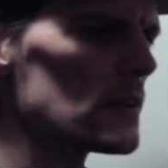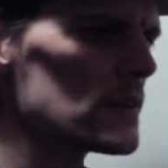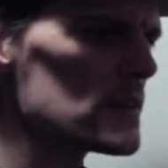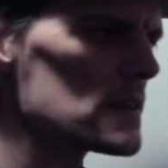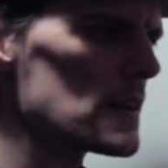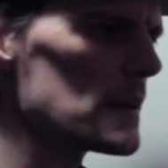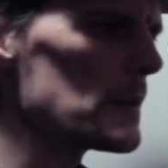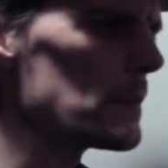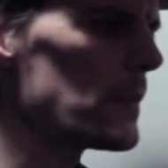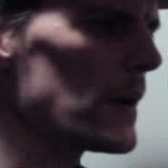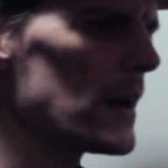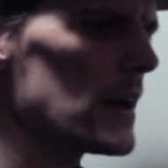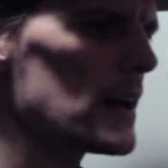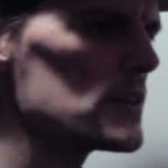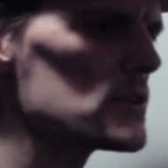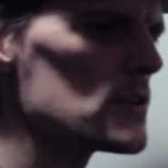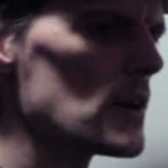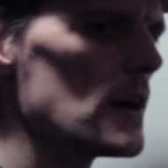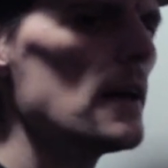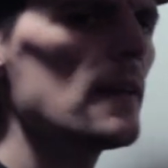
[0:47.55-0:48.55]
on the same
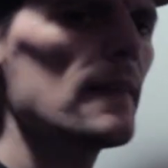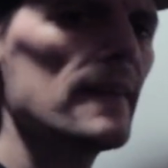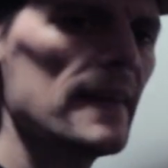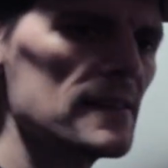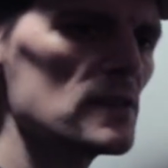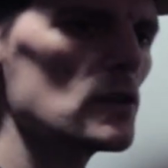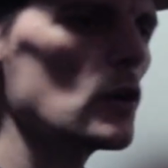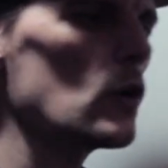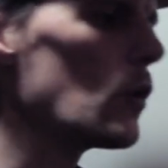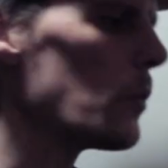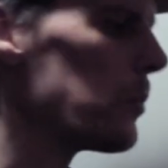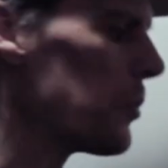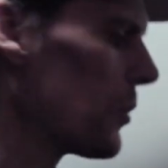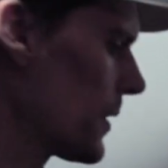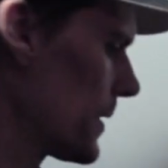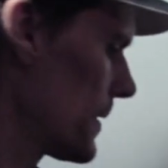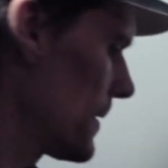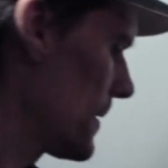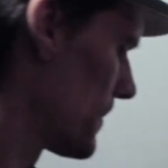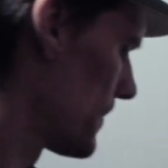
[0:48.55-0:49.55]
page, that's the whole
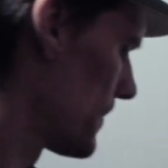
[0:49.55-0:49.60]
point.